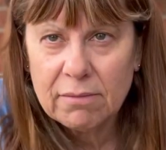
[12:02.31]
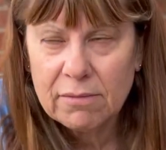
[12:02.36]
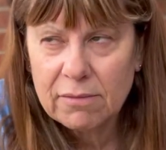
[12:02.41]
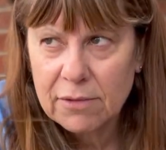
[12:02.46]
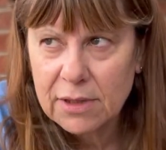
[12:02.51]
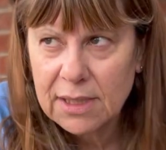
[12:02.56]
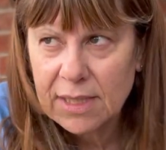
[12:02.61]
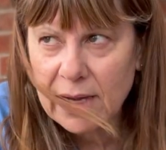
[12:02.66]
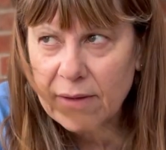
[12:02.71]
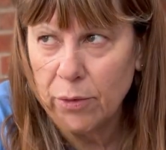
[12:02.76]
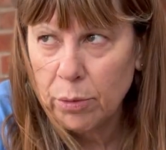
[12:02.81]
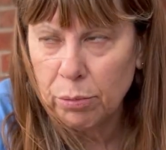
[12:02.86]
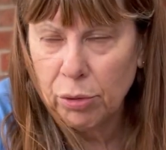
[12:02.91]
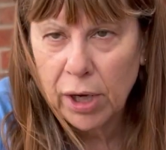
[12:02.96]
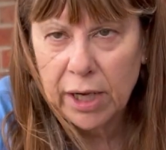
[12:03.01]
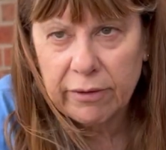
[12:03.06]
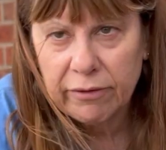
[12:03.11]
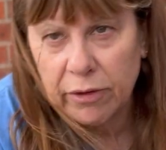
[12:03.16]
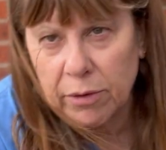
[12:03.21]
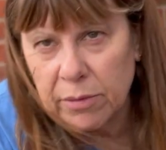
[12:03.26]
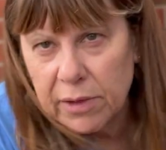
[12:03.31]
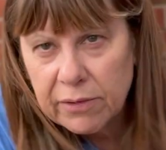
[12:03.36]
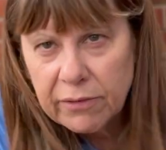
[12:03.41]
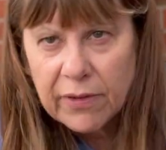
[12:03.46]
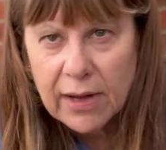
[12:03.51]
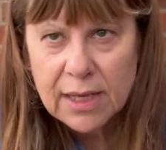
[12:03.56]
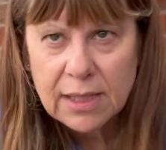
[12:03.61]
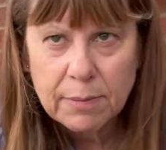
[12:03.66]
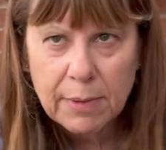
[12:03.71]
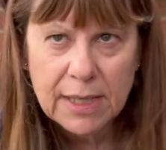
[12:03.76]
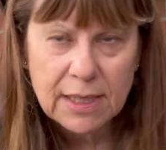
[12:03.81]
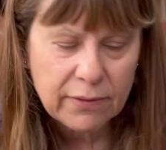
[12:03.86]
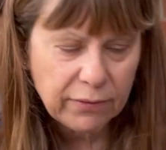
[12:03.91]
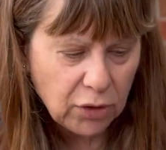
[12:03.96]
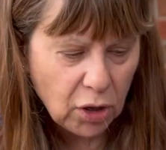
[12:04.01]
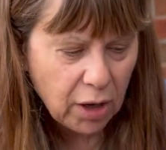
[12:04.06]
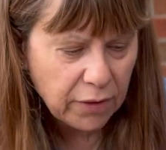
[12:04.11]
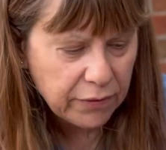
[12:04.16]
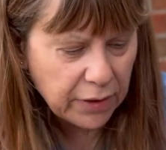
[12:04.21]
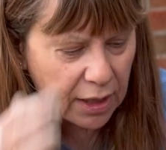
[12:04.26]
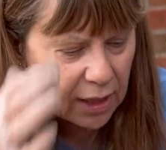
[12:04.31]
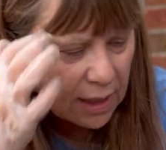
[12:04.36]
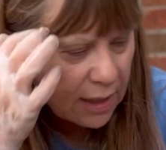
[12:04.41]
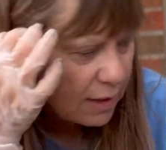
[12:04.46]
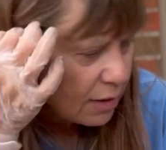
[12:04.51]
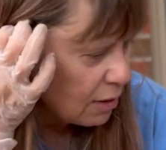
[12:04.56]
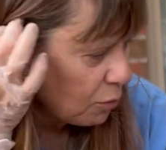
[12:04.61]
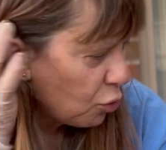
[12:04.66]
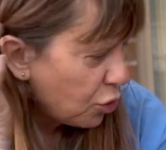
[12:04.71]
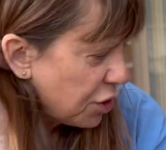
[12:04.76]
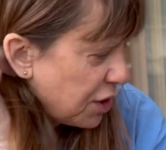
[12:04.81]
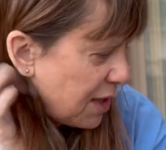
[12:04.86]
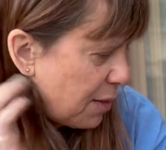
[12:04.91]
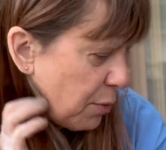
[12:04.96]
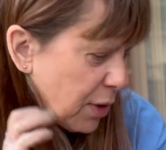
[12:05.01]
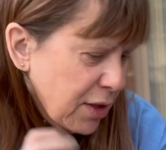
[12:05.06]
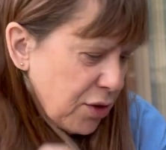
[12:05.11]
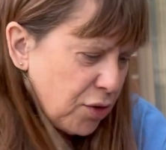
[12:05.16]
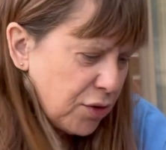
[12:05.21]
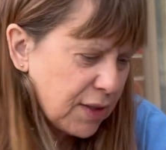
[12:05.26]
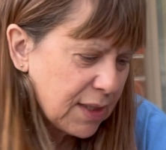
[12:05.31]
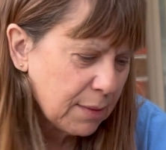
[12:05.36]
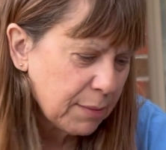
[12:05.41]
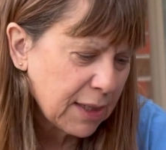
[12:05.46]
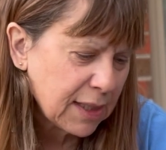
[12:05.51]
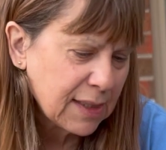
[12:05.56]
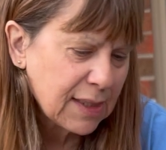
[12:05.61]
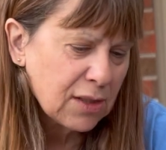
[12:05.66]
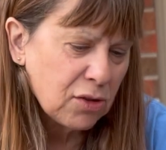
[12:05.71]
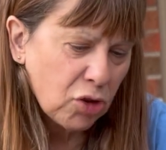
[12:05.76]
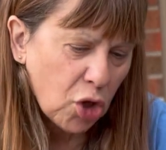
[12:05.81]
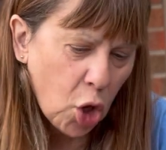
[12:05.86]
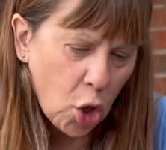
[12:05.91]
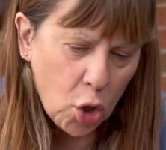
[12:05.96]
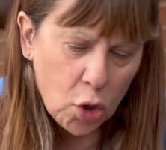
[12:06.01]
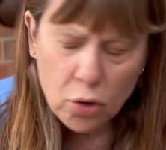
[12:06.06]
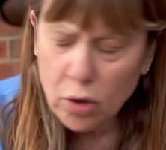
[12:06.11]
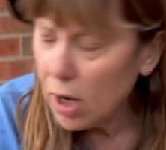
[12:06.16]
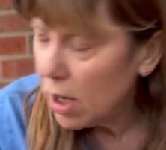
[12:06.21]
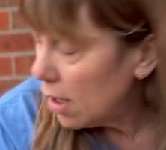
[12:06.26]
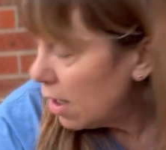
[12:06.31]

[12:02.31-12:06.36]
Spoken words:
just have a break from the fast pace of life, watch someone do something slow.